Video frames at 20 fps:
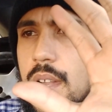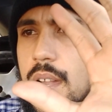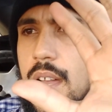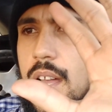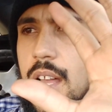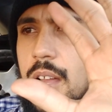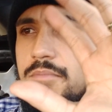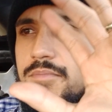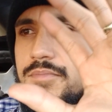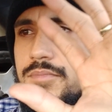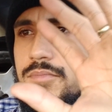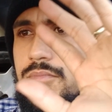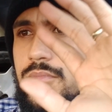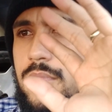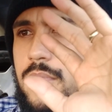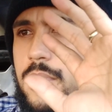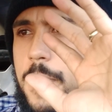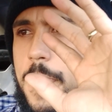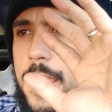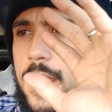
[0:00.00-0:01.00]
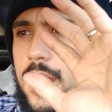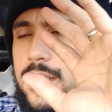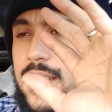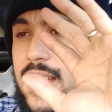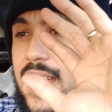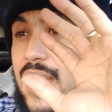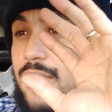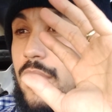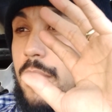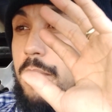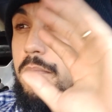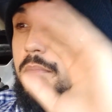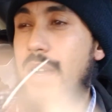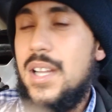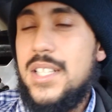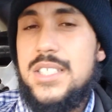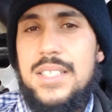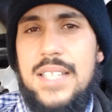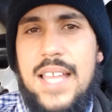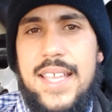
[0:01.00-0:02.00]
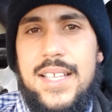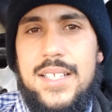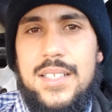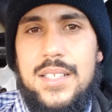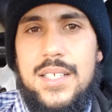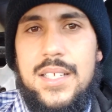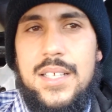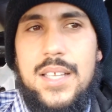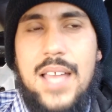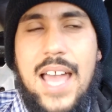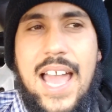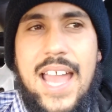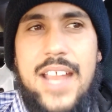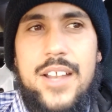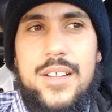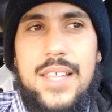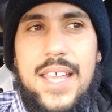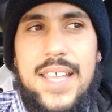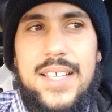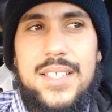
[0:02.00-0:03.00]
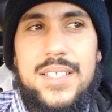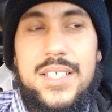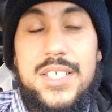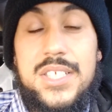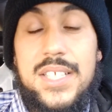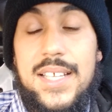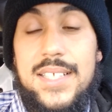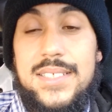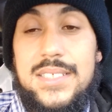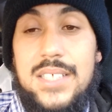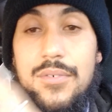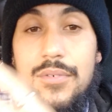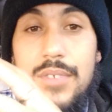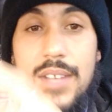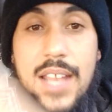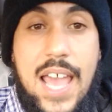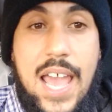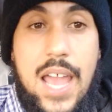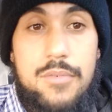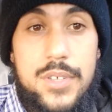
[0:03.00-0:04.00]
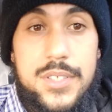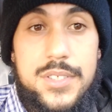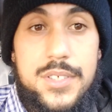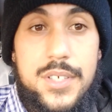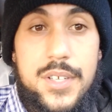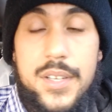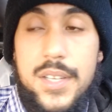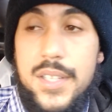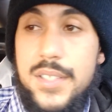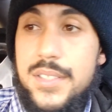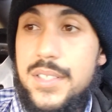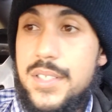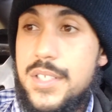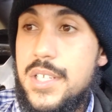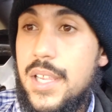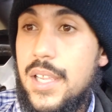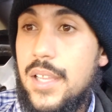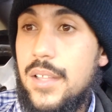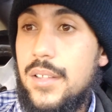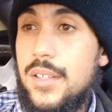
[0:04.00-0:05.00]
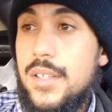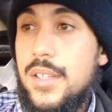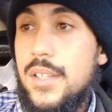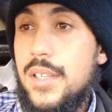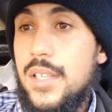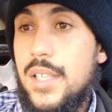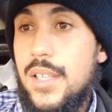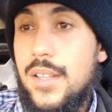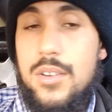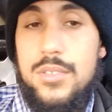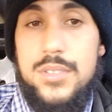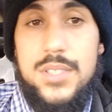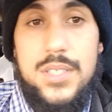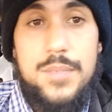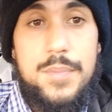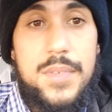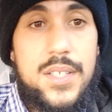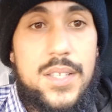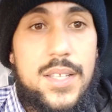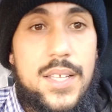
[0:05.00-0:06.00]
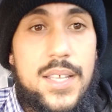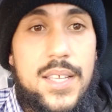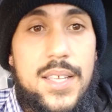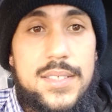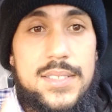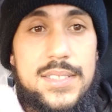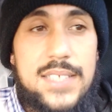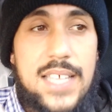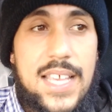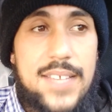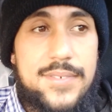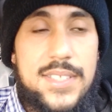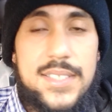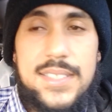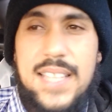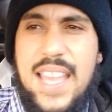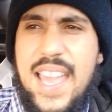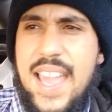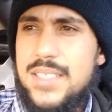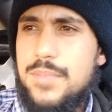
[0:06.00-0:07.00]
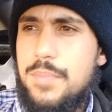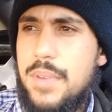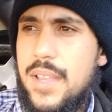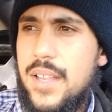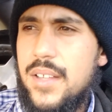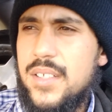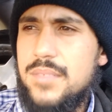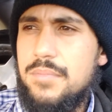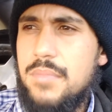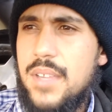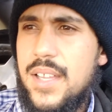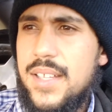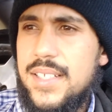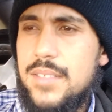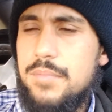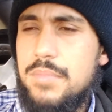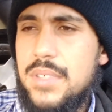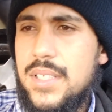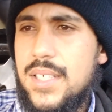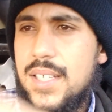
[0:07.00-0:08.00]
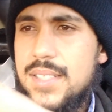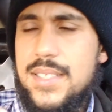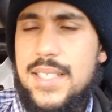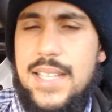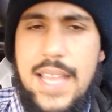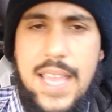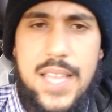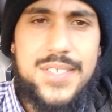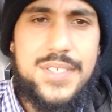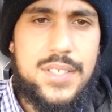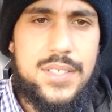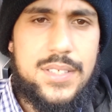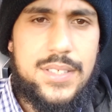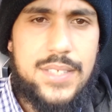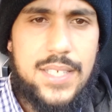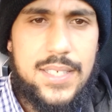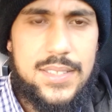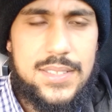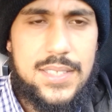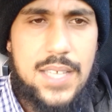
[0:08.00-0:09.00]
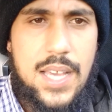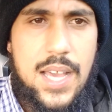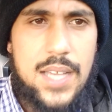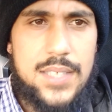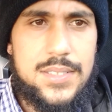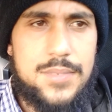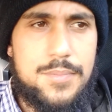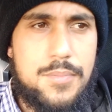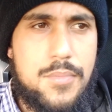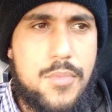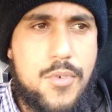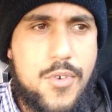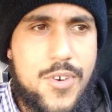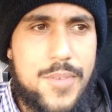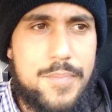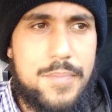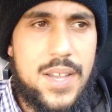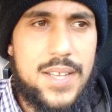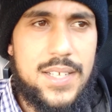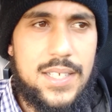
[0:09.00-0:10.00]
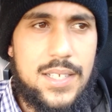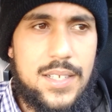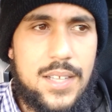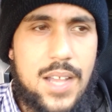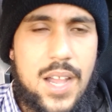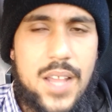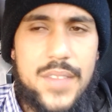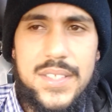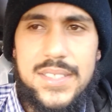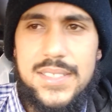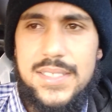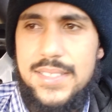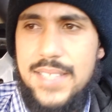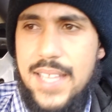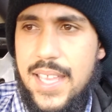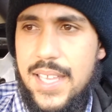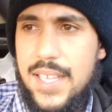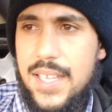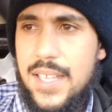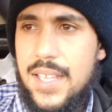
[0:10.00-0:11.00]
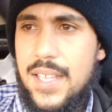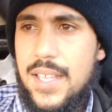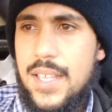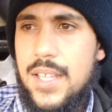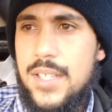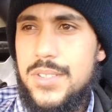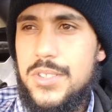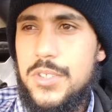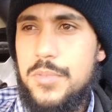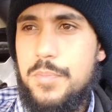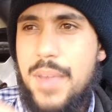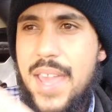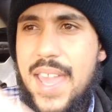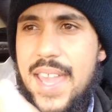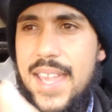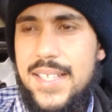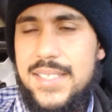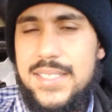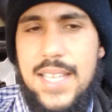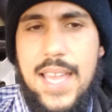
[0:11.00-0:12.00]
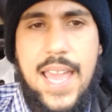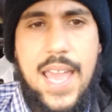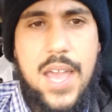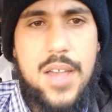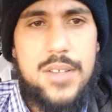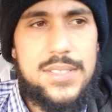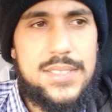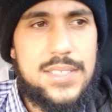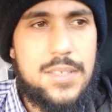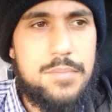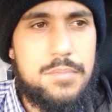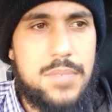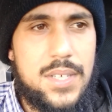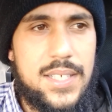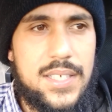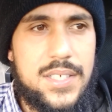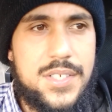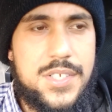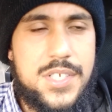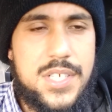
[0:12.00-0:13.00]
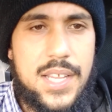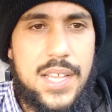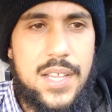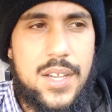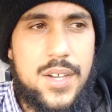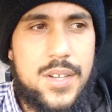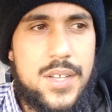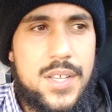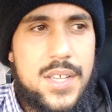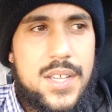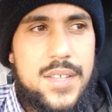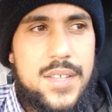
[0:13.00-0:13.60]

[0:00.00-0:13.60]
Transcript: um, they have a much likely higher likely chance of not returning to jail. And ultimately, it saves the taxpayers money because it actually does cost more money on the state to pay to house somebody in jail